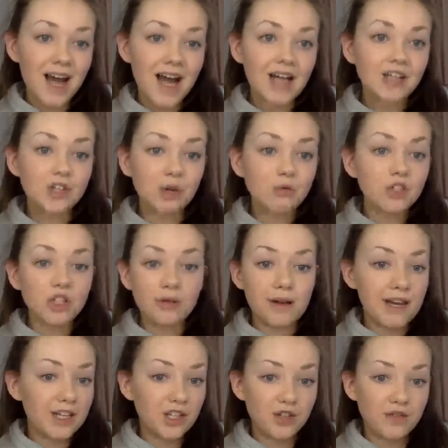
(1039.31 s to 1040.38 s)
I don't do
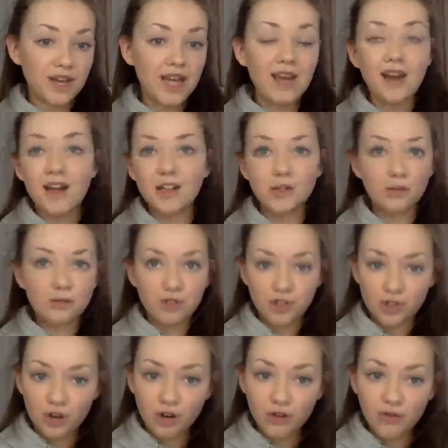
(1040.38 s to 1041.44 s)
history and I don't do
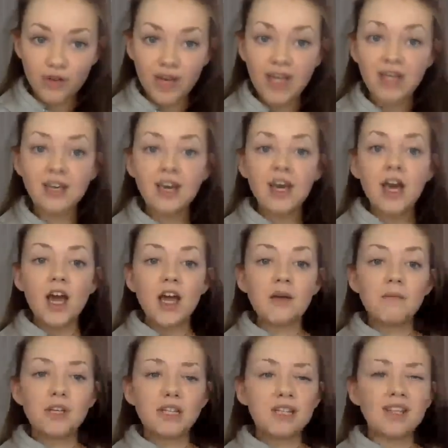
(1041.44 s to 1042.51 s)
geography,
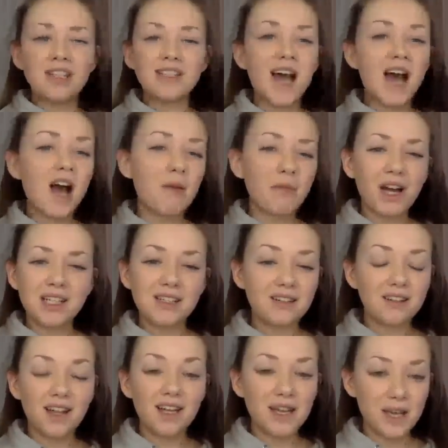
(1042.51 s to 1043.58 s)
because at the time I
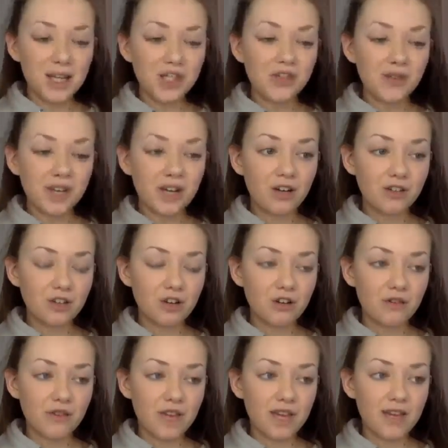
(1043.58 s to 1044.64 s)
didn't like history or
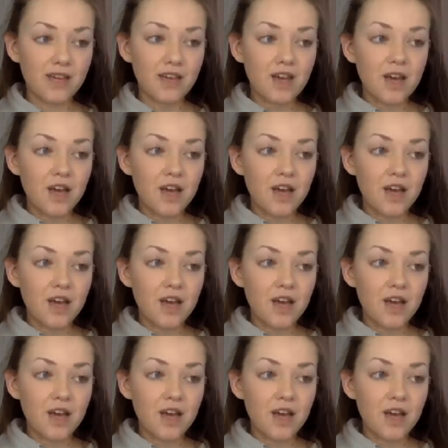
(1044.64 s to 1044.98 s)
geography.